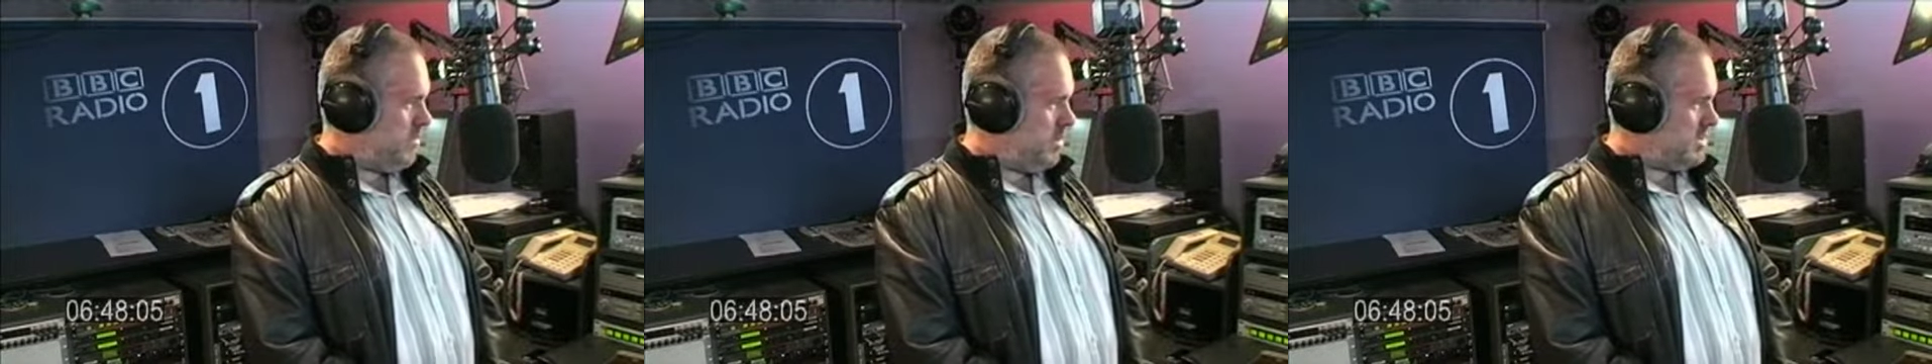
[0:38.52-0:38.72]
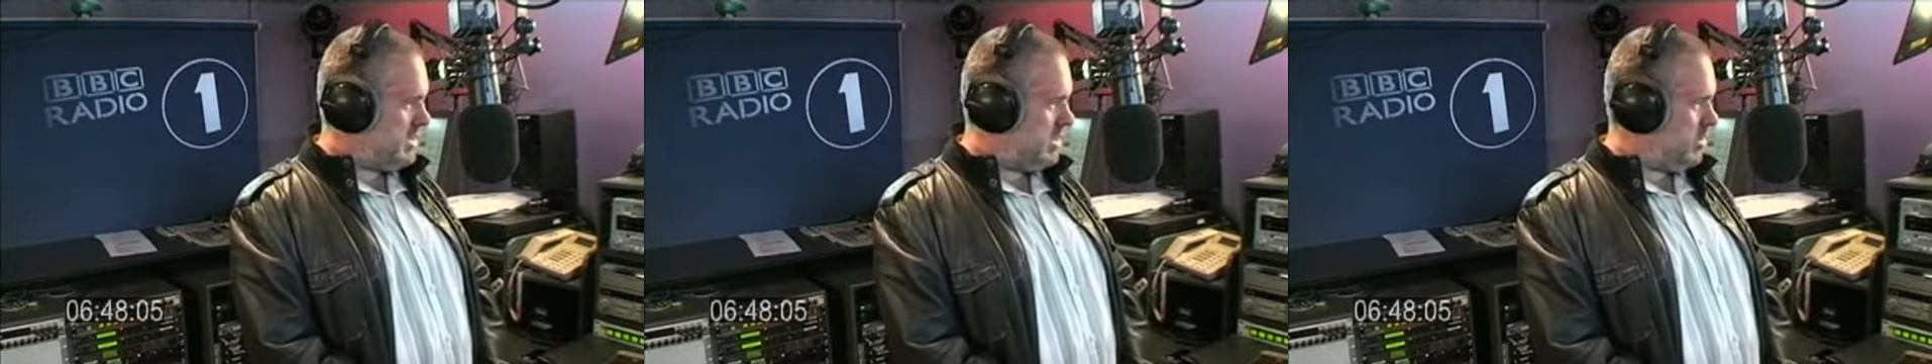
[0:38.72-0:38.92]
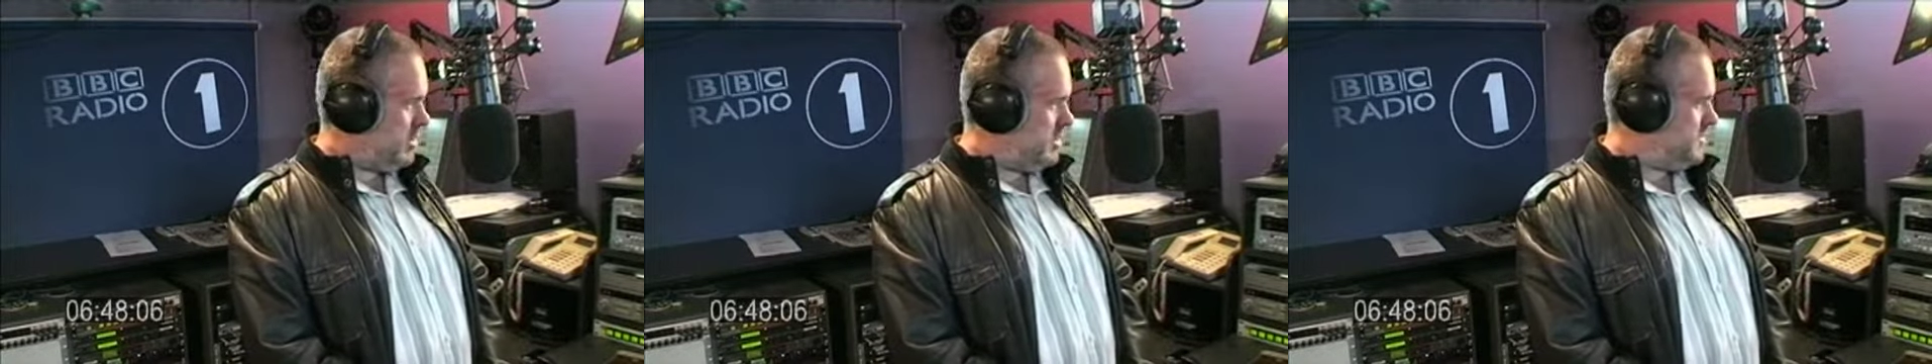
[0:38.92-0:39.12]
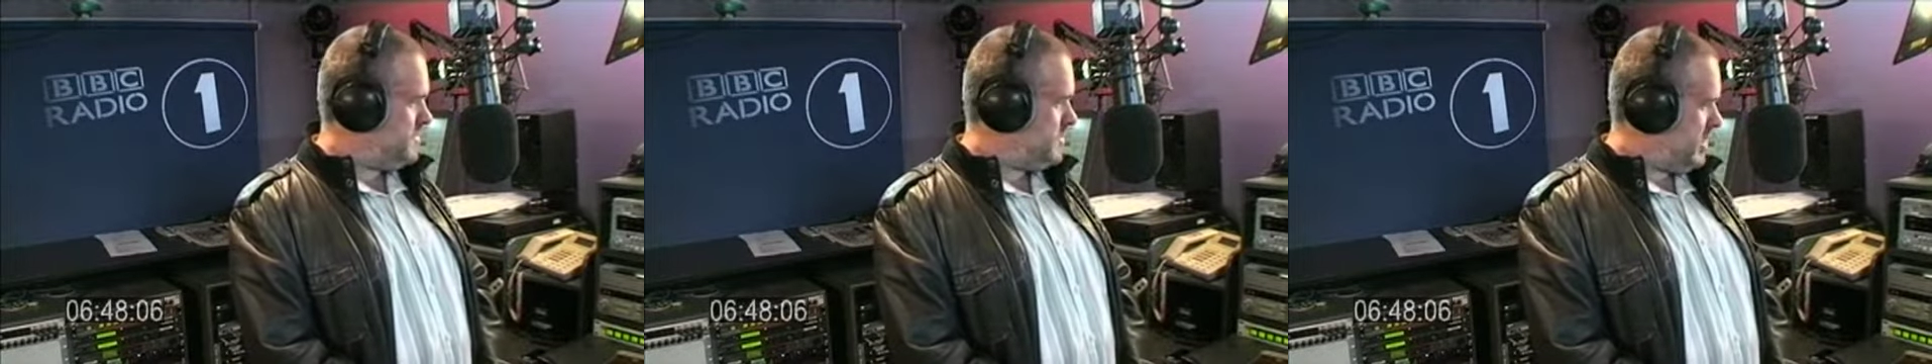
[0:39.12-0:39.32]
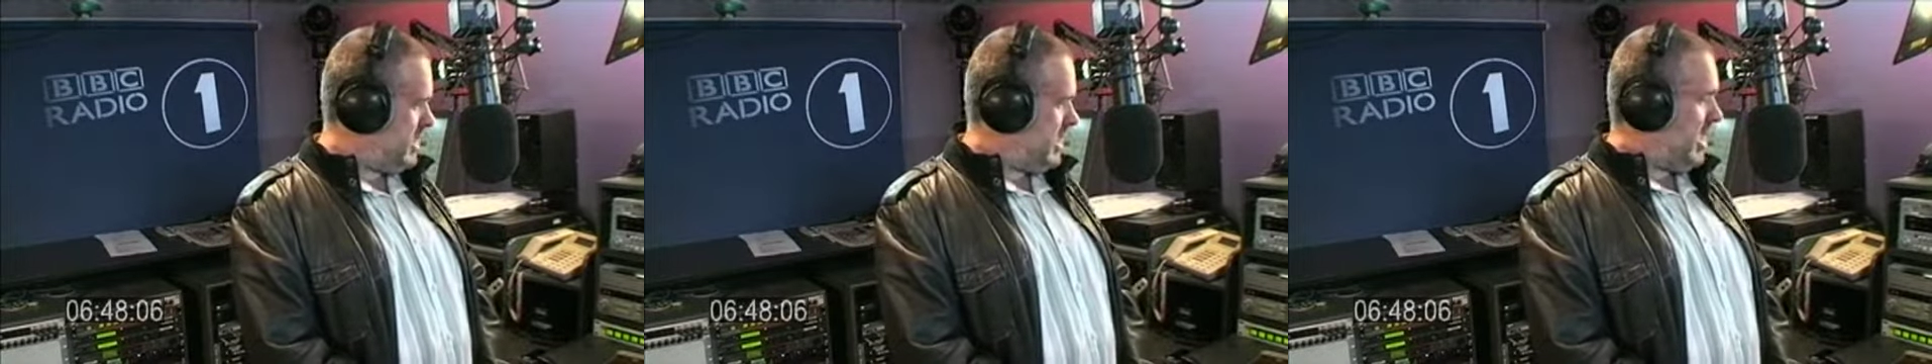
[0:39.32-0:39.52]
What's that noise?
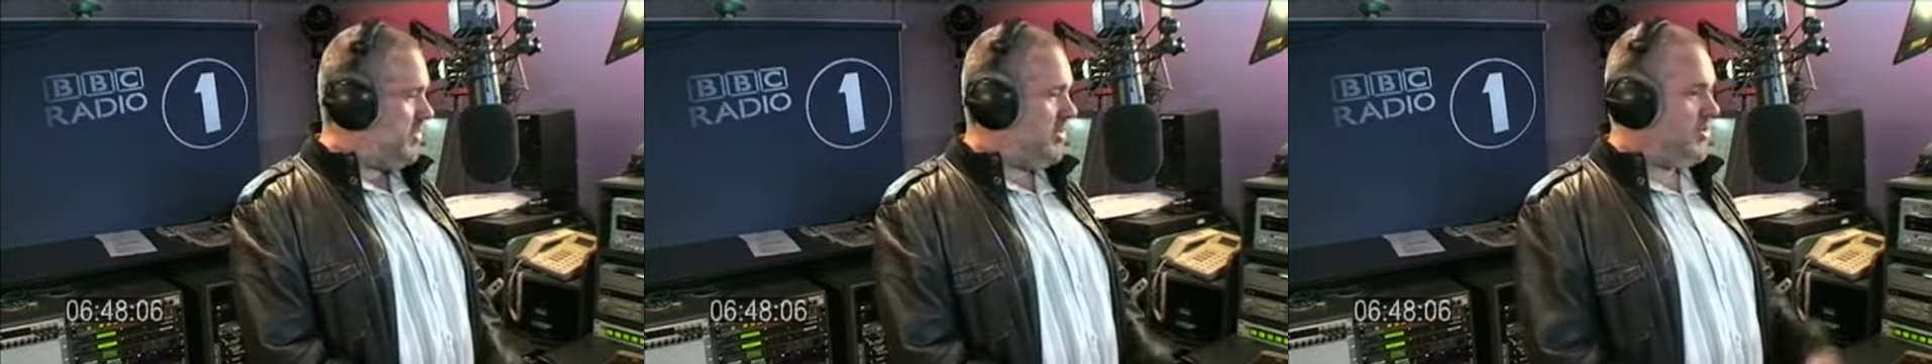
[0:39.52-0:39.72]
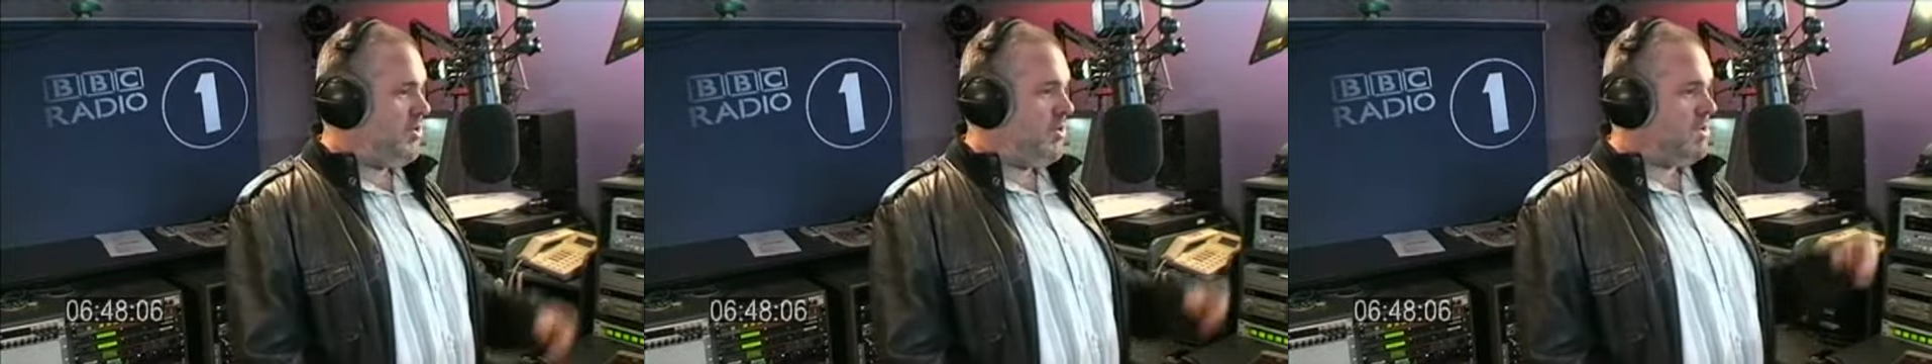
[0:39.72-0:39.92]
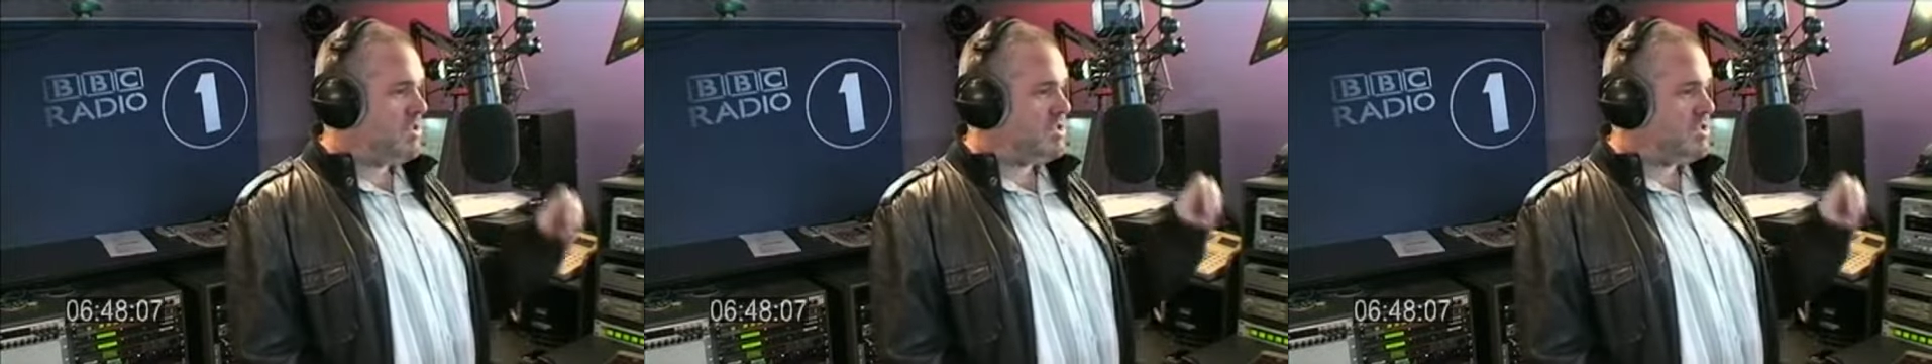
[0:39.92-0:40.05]
And the door